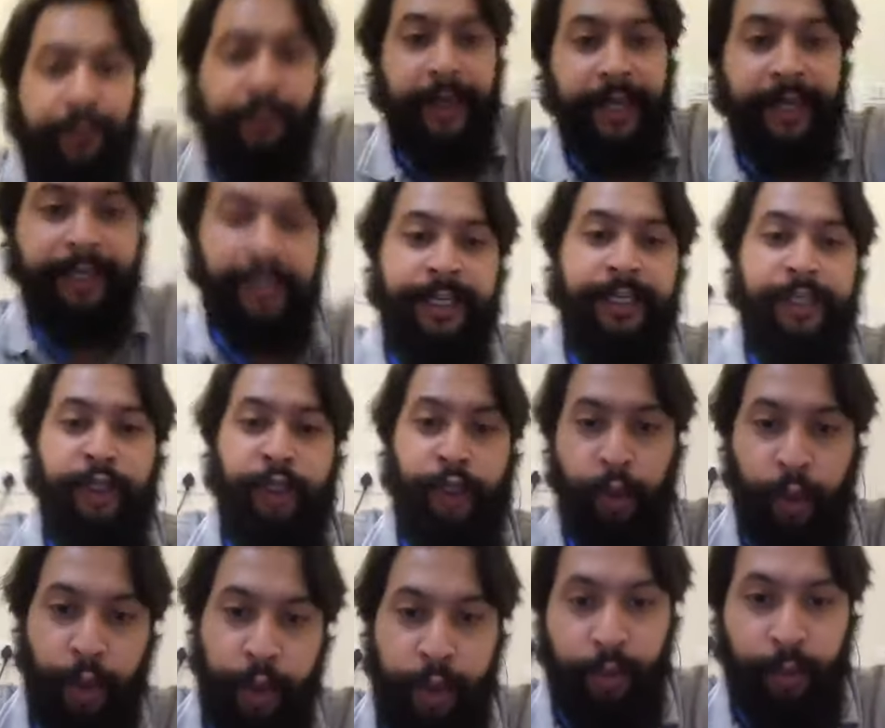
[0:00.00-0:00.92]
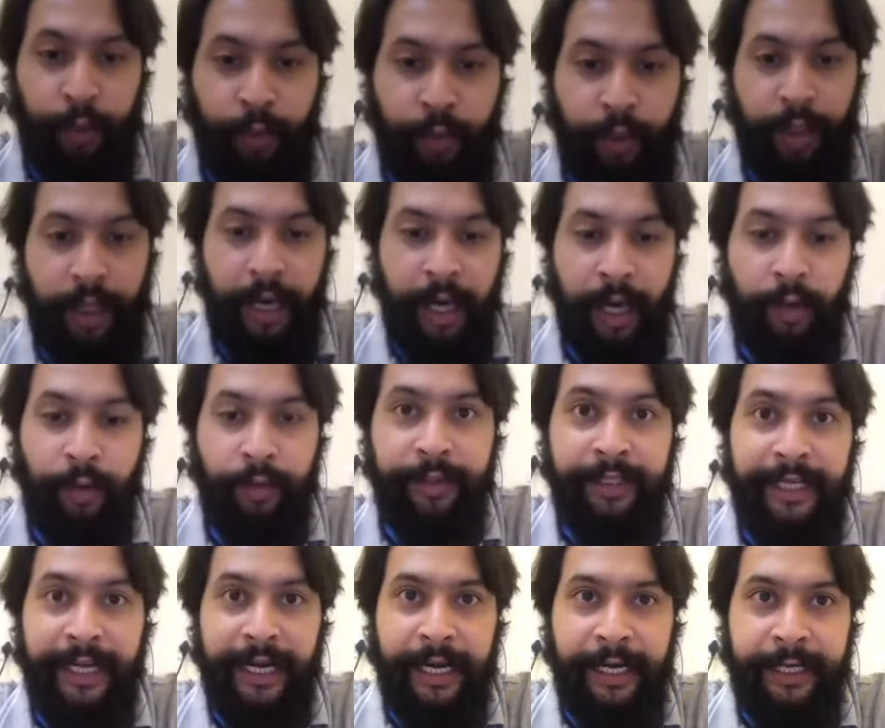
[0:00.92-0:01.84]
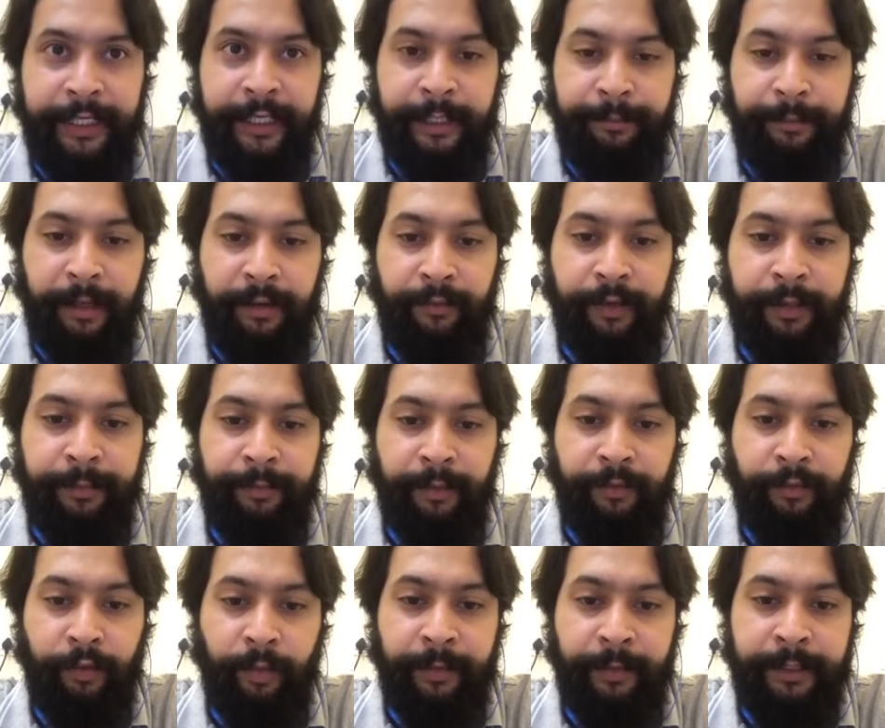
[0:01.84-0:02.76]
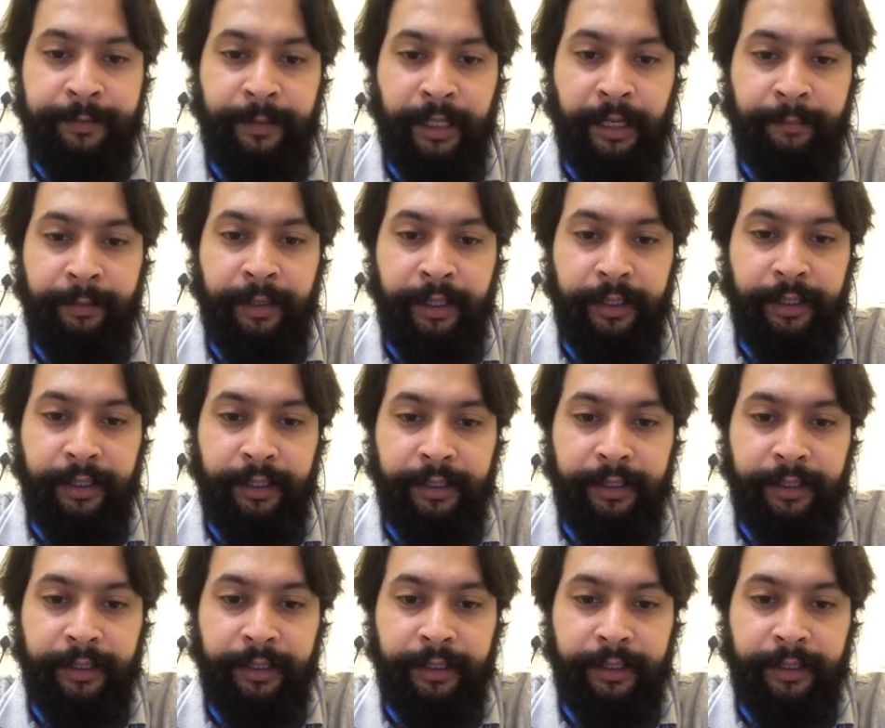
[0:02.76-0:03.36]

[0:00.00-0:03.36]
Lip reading: I can show you how the underpowered performance pyramid